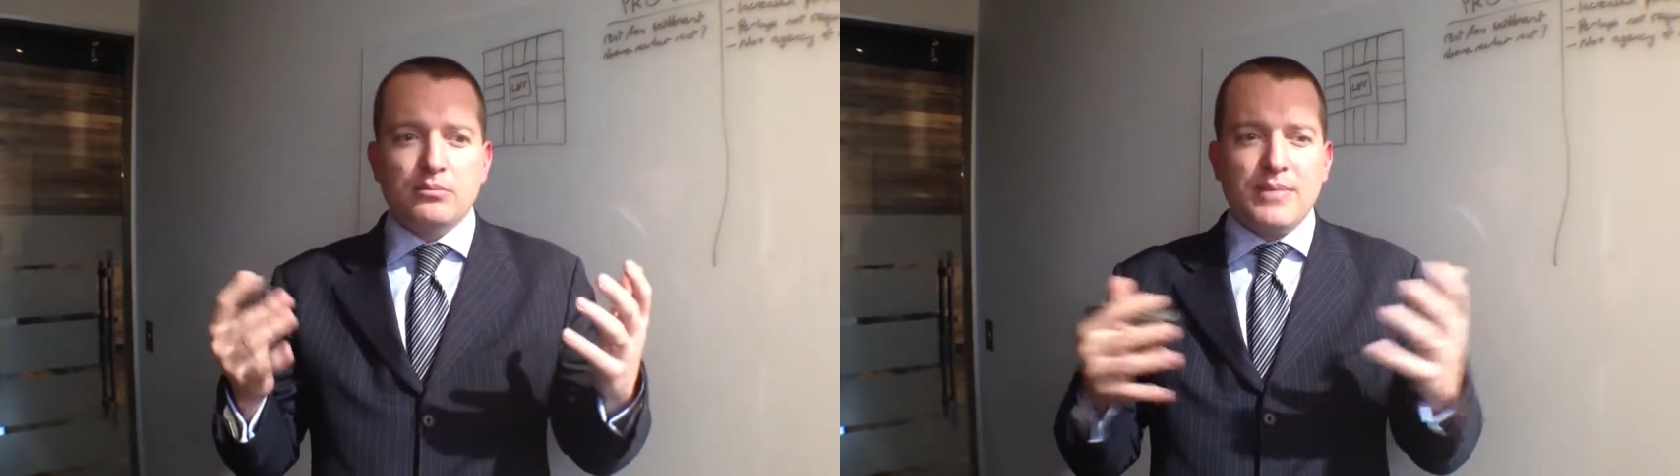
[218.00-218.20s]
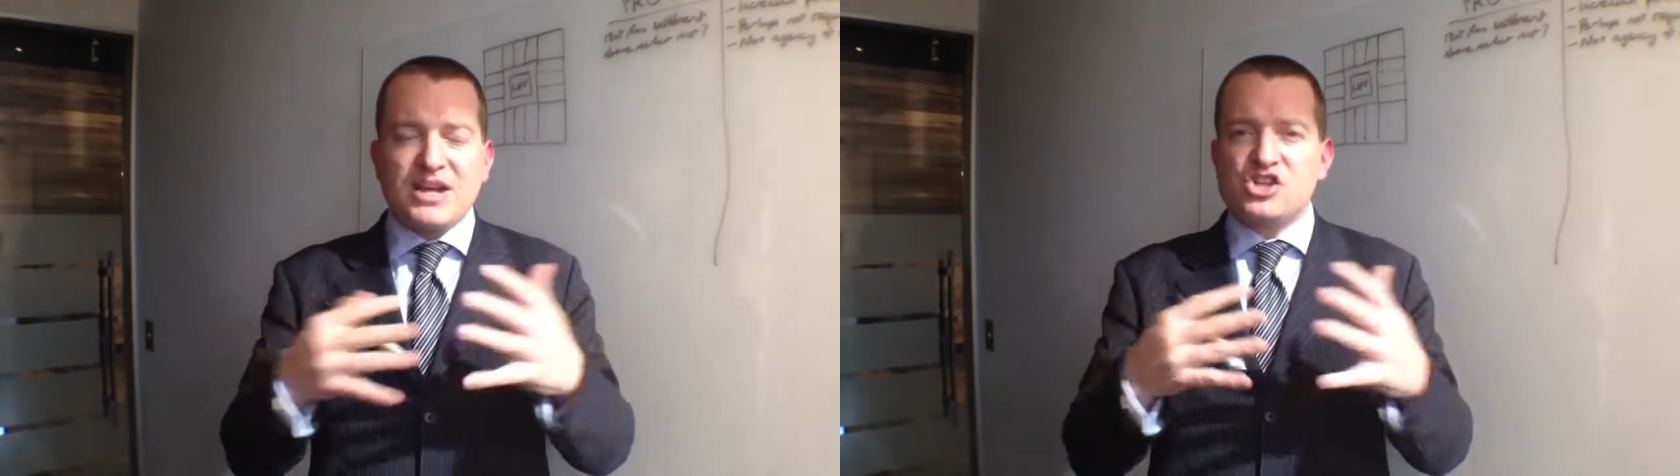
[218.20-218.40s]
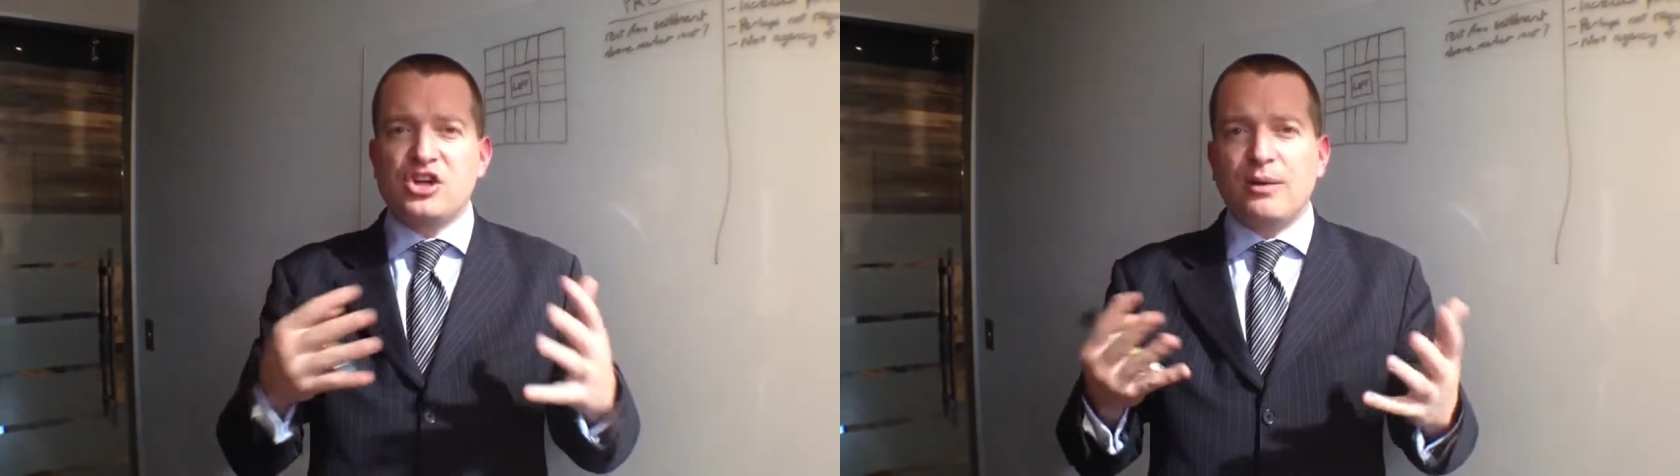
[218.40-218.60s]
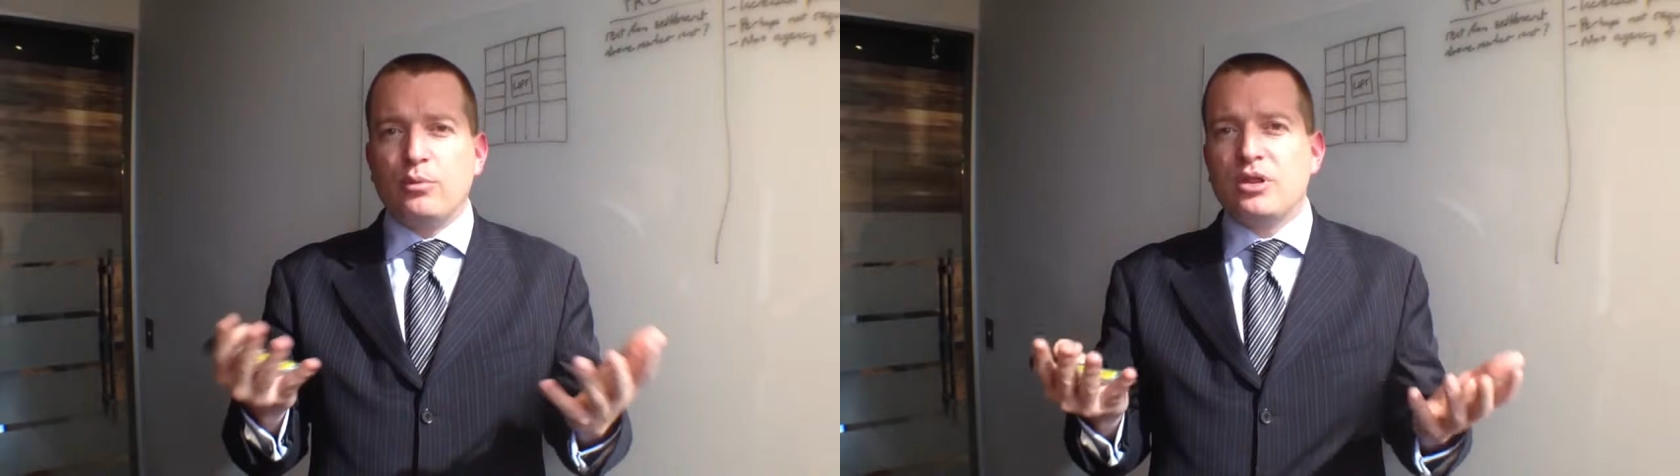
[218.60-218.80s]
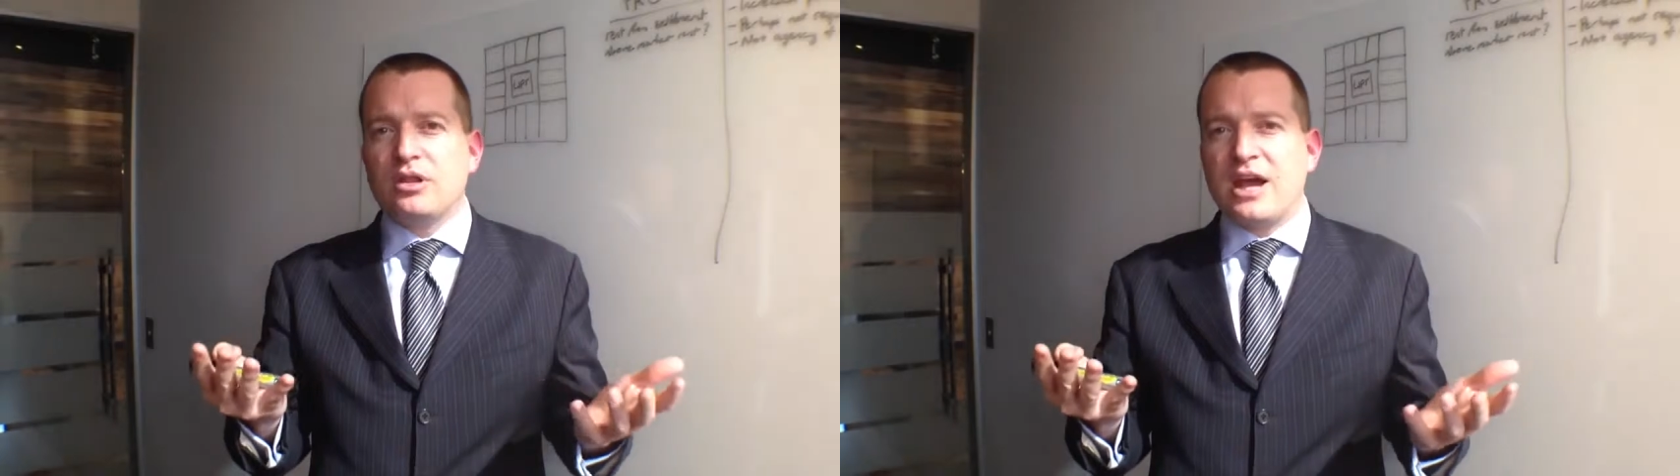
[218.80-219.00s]
matched
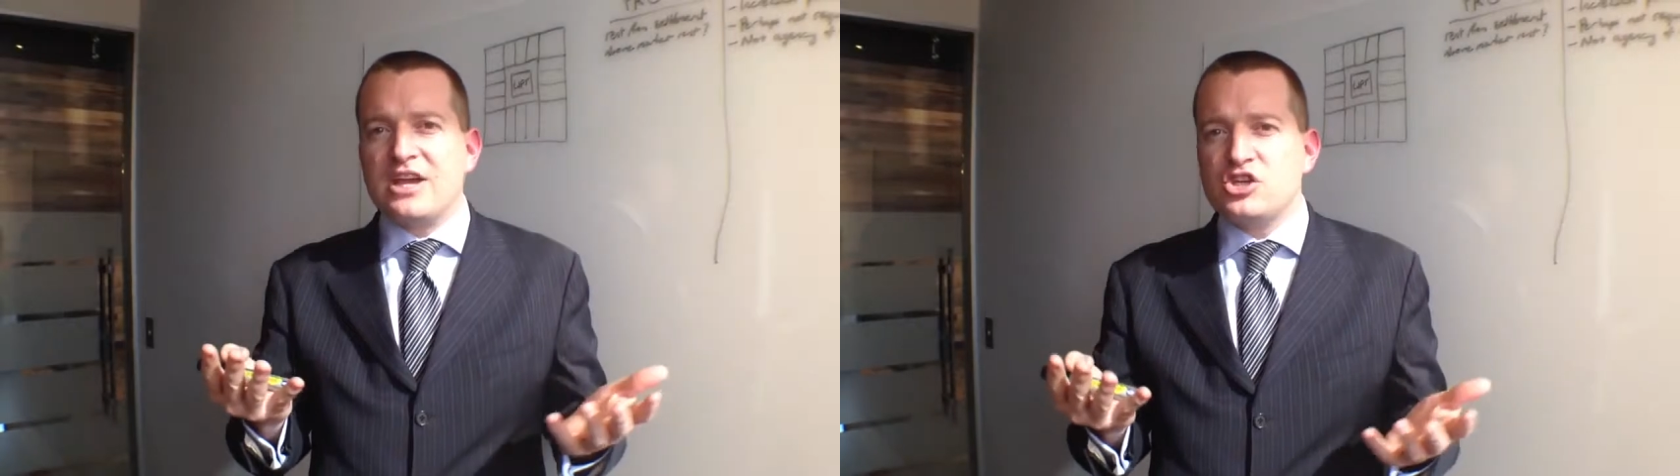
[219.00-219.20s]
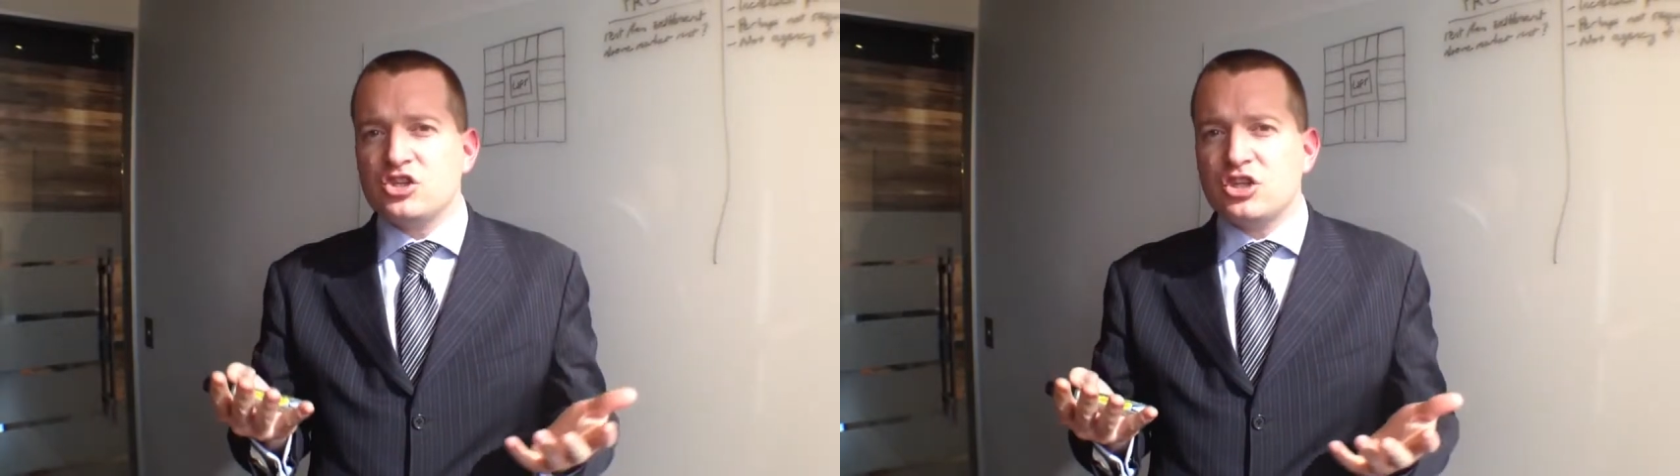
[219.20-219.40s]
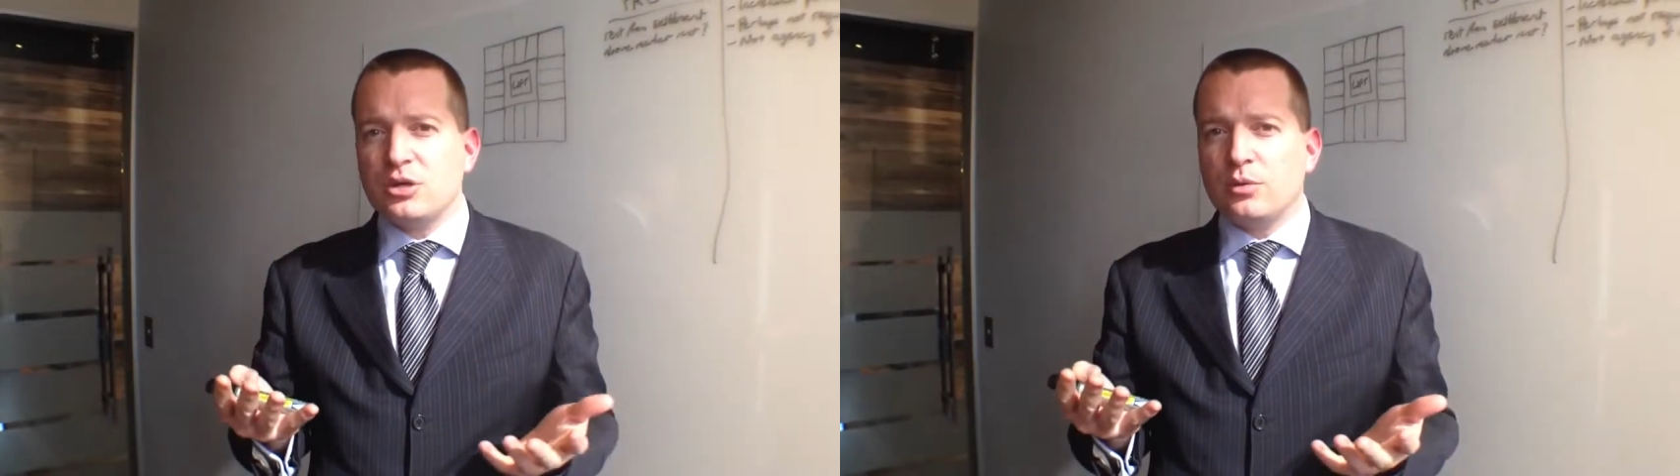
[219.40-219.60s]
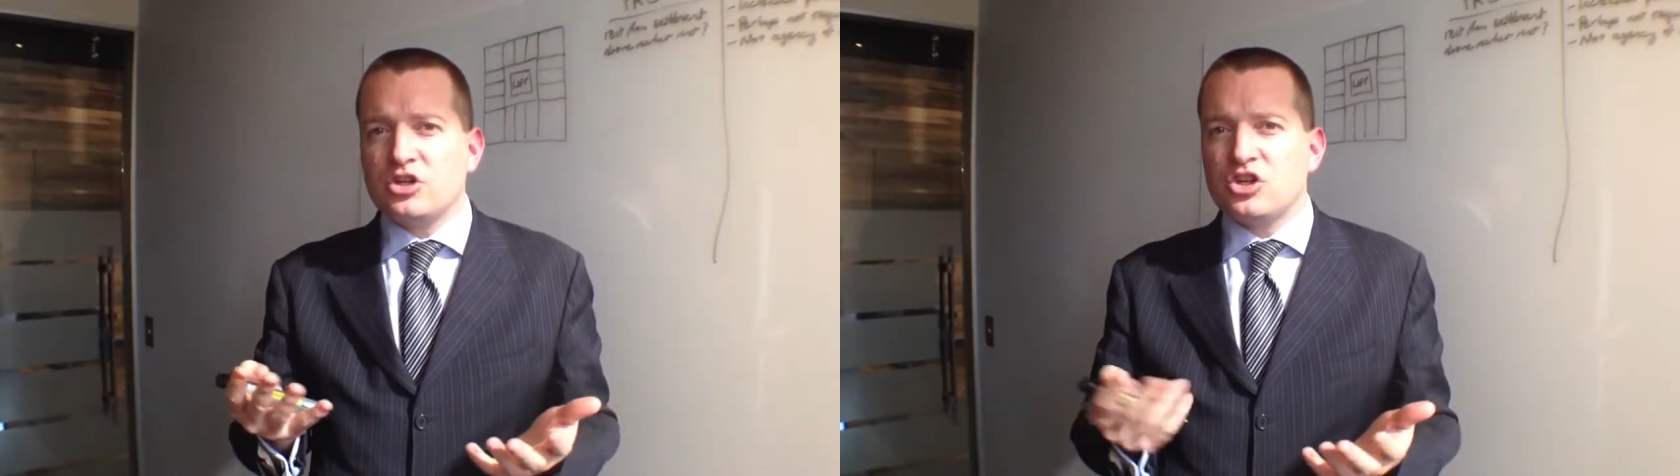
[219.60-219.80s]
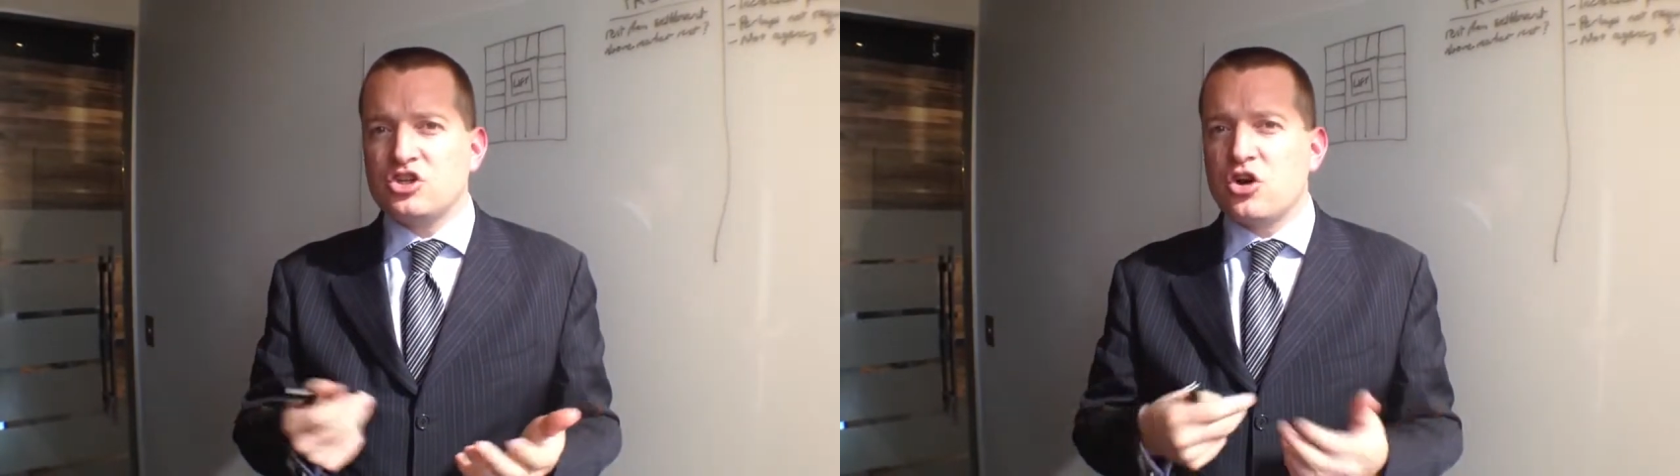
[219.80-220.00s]
up with an agency
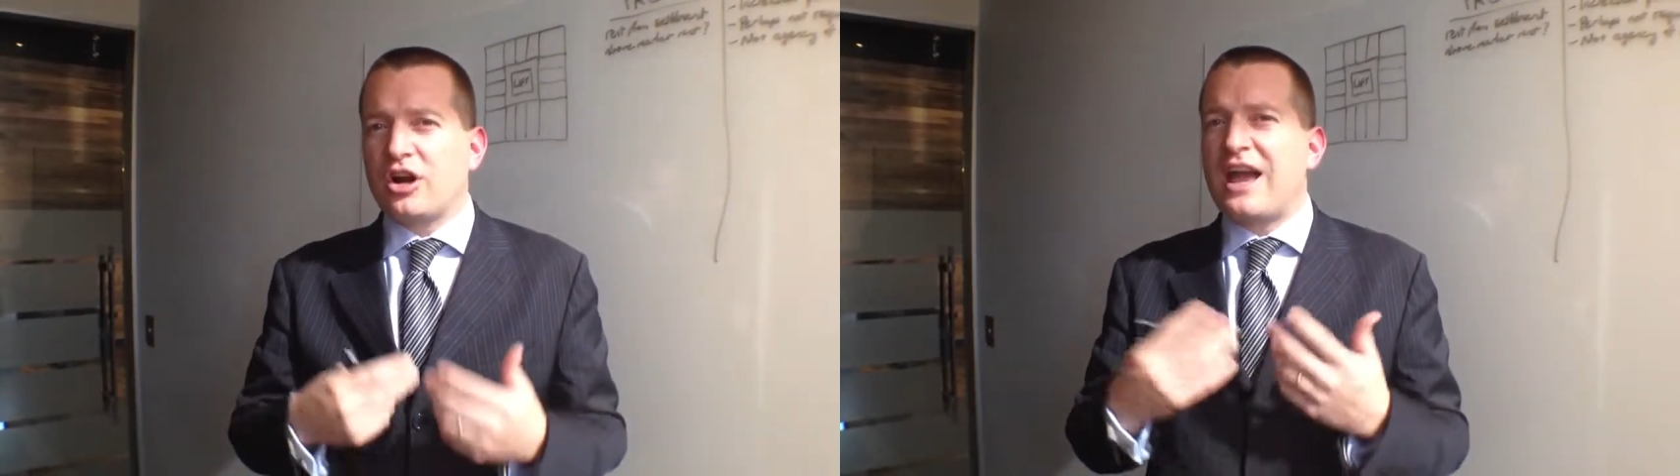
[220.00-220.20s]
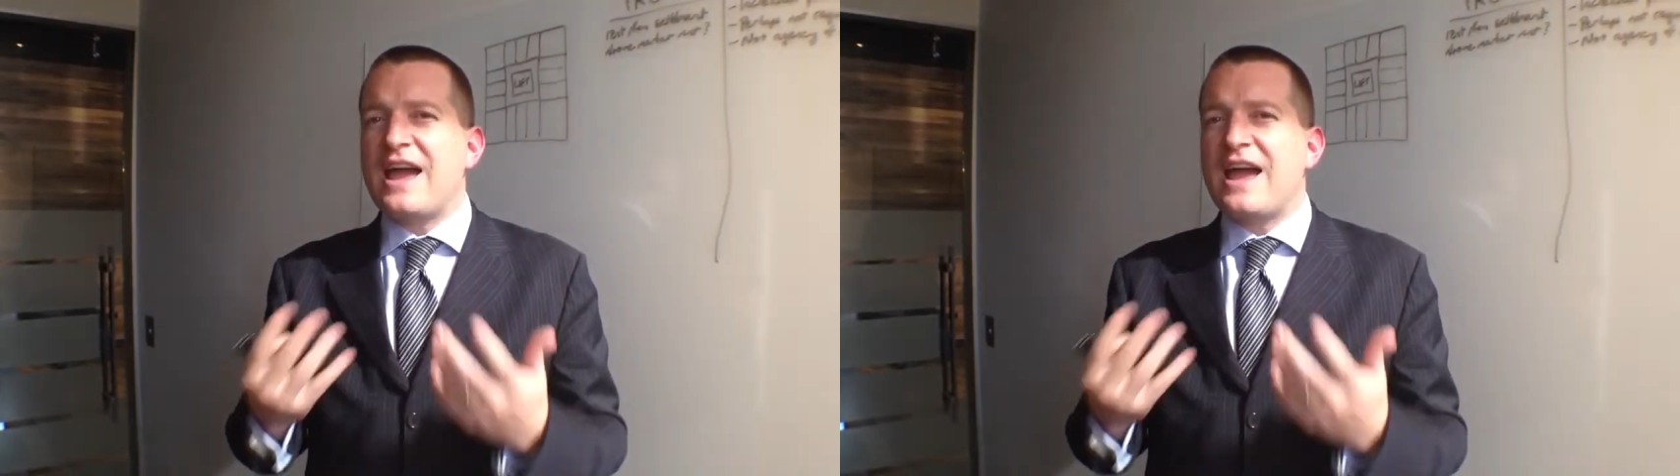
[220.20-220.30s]
which is not